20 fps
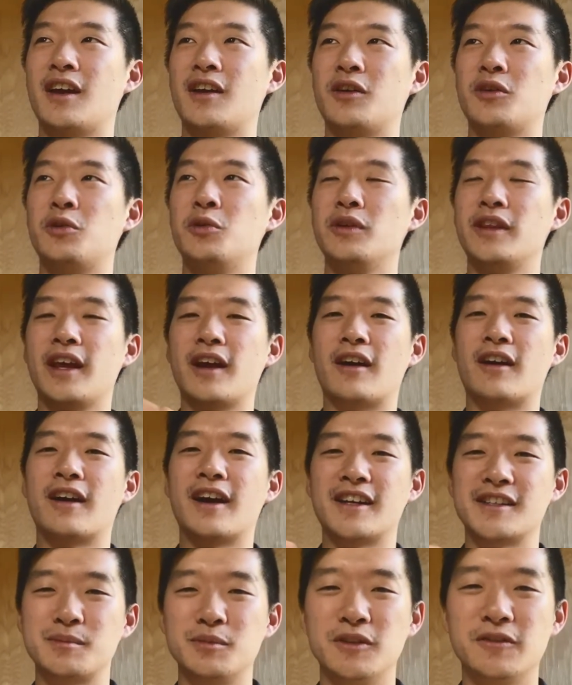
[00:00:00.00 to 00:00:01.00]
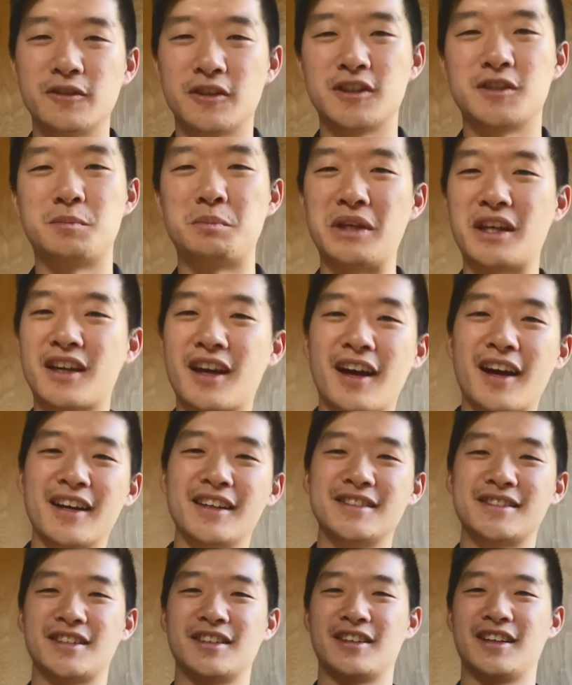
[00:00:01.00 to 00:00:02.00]
who they are as movers,
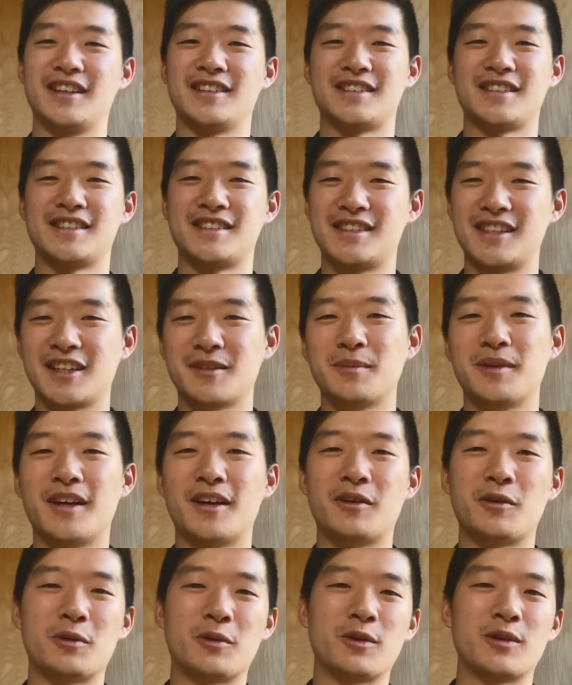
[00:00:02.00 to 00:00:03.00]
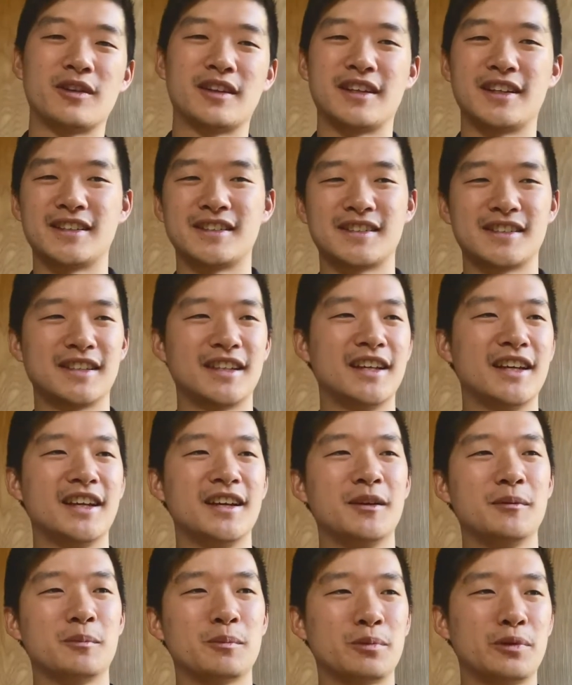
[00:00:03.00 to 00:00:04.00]
because there is a stigma or this
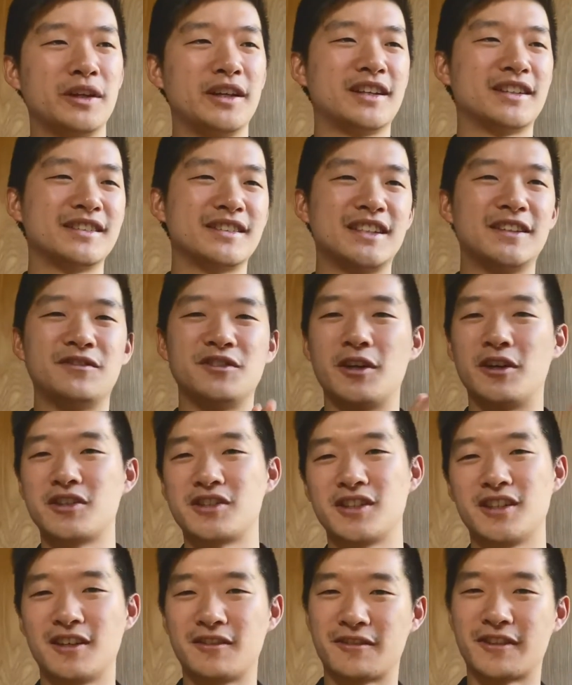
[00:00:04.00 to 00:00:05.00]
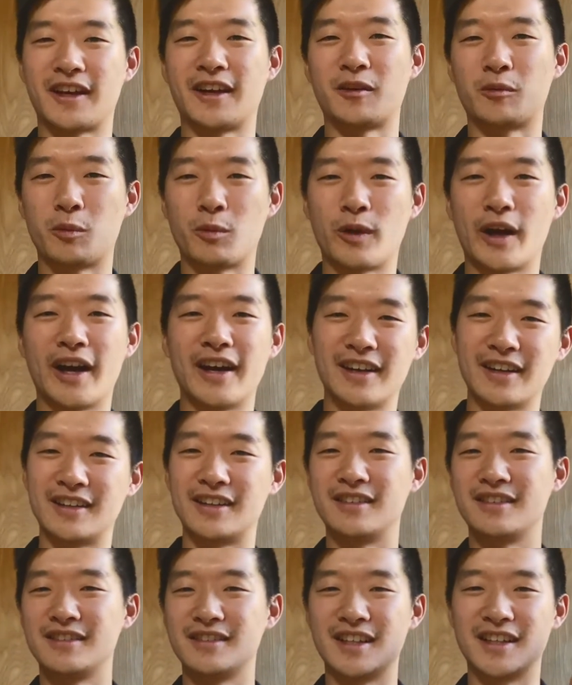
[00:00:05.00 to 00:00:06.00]
preconceived notion of like what
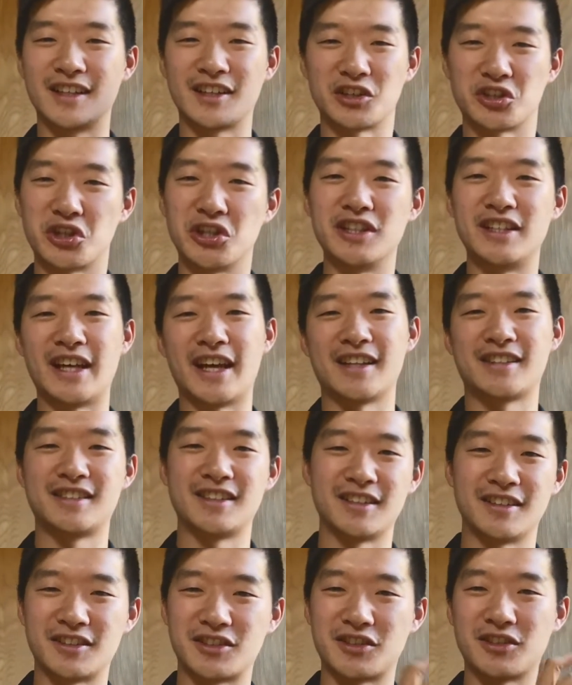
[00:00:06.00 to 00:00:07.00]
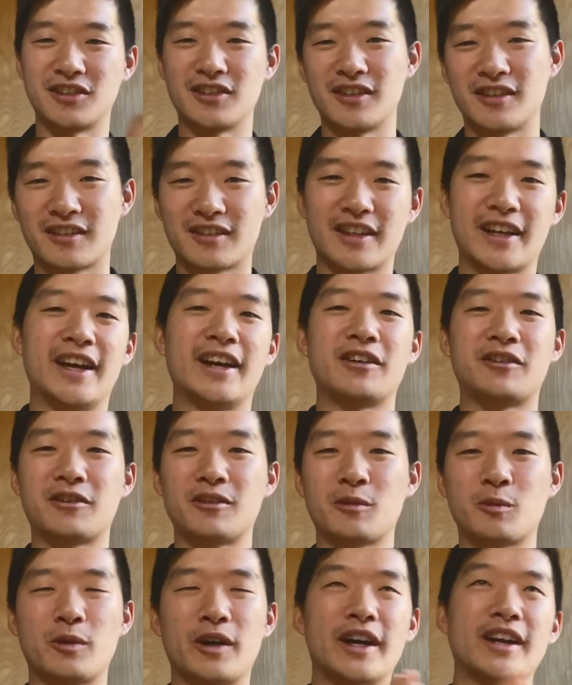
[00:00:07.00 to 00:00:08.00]
good dancing should look like, or
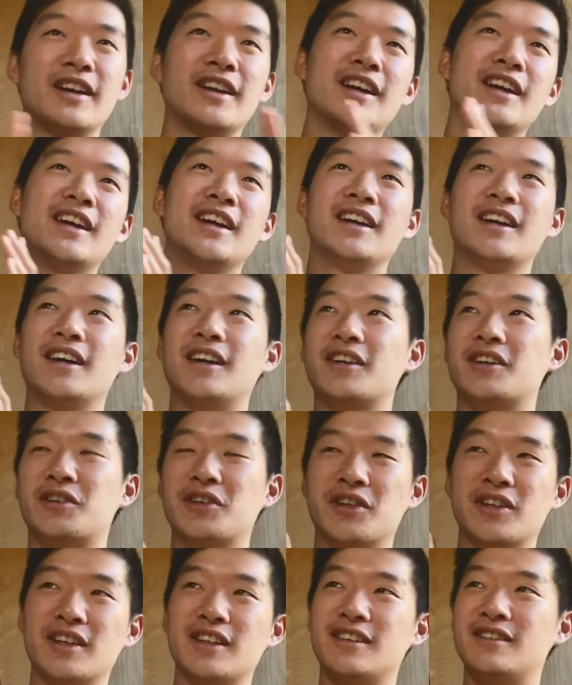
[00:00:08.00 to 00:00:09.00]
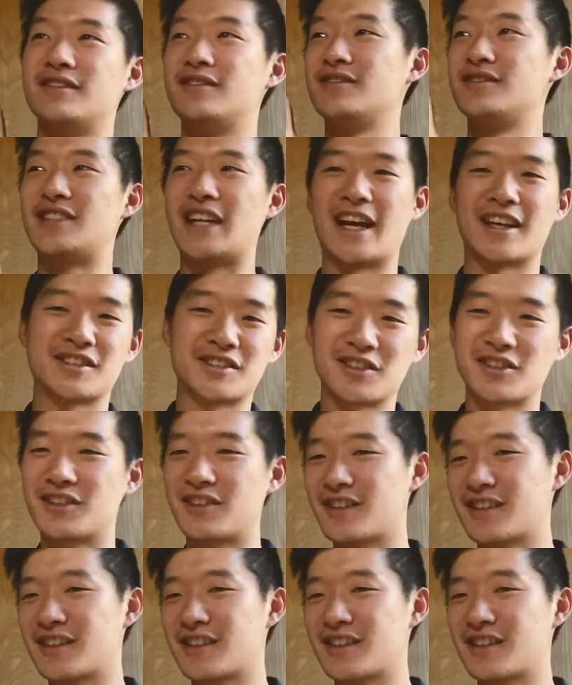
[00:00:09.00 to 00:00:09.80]
what a good dancer